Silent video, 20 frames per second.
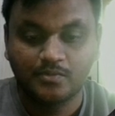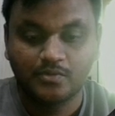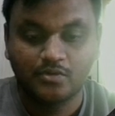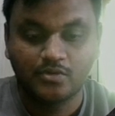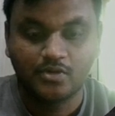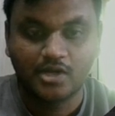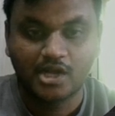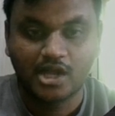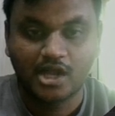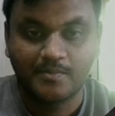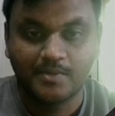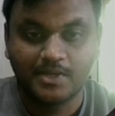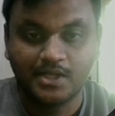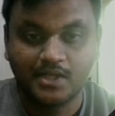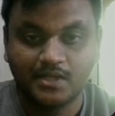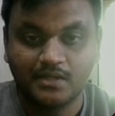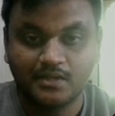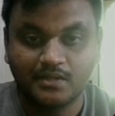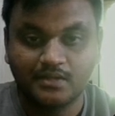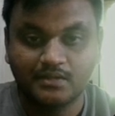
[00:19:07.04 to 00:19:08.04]

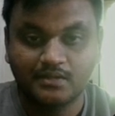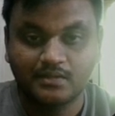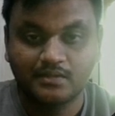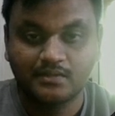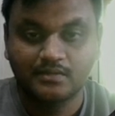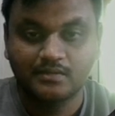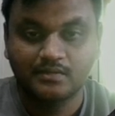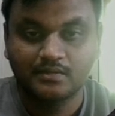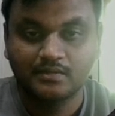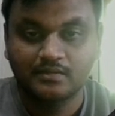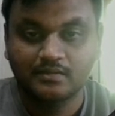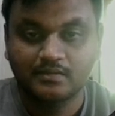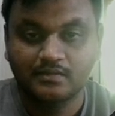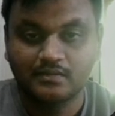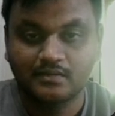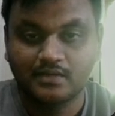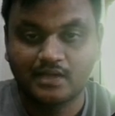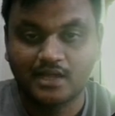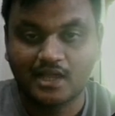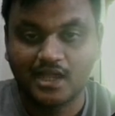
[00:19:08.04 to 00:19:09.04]
programming
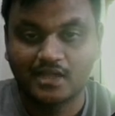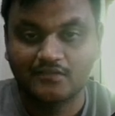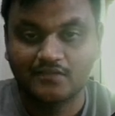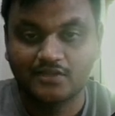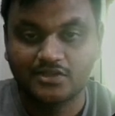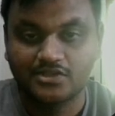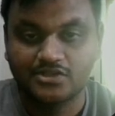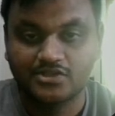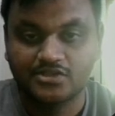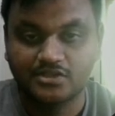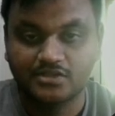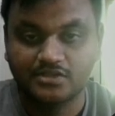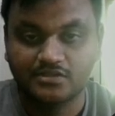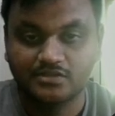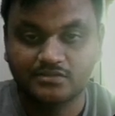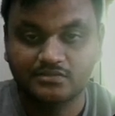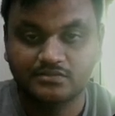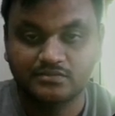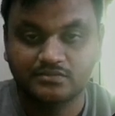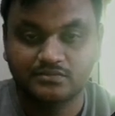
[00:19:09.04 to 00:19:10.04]
language.
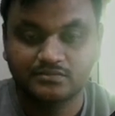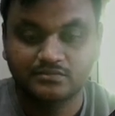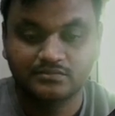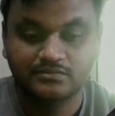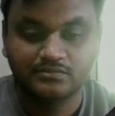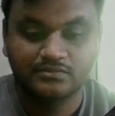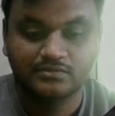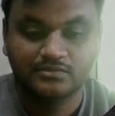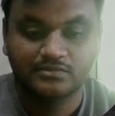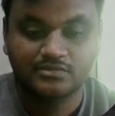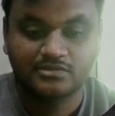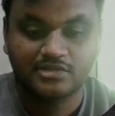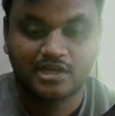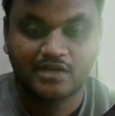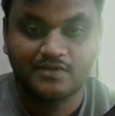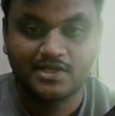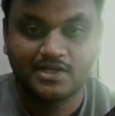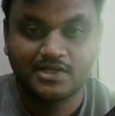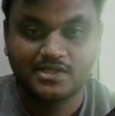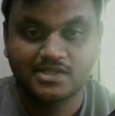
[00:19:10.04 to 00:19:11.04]

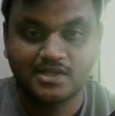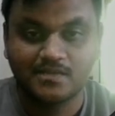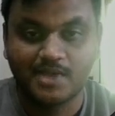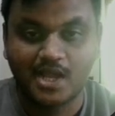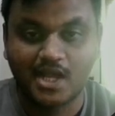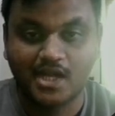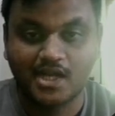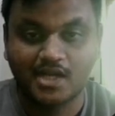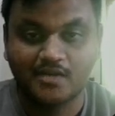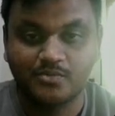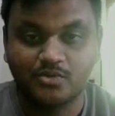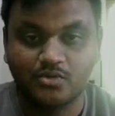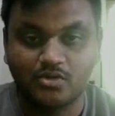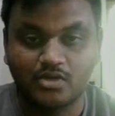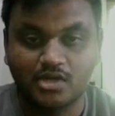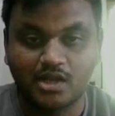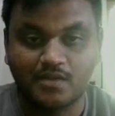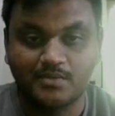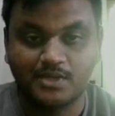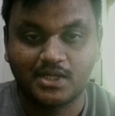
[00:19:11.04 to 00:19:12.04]
Java is a backend
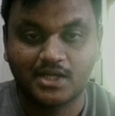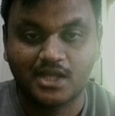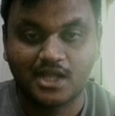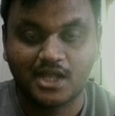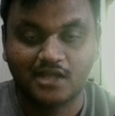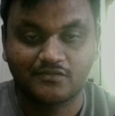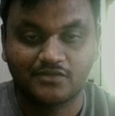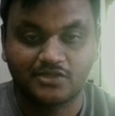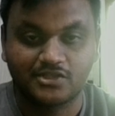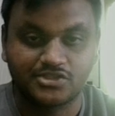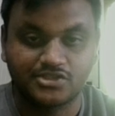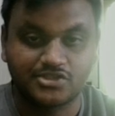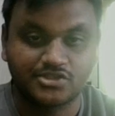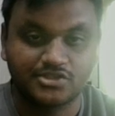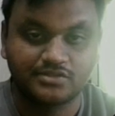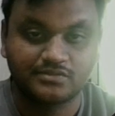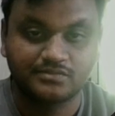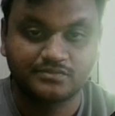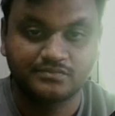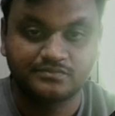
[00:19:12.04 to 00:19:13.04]
programming
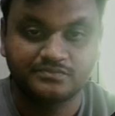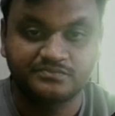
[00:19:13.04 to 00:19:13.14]
language.